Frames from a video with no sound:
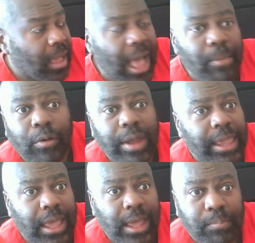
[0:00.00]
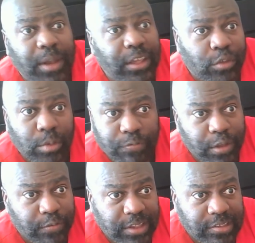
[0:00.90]
already on the plus
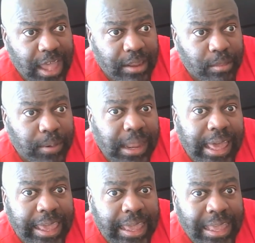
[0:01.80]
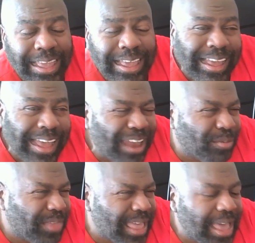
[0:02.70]
350 side of the play. I
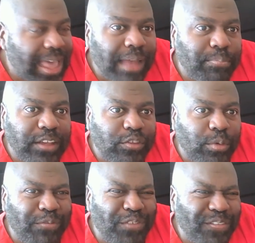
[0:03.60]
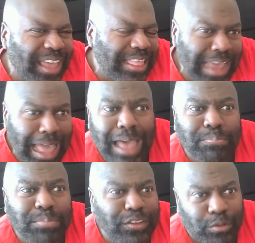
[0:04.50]
don't think I got plus 350. I think I
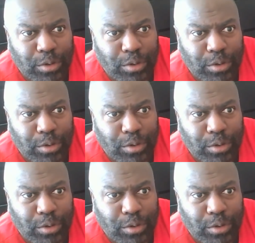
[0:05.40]
got plus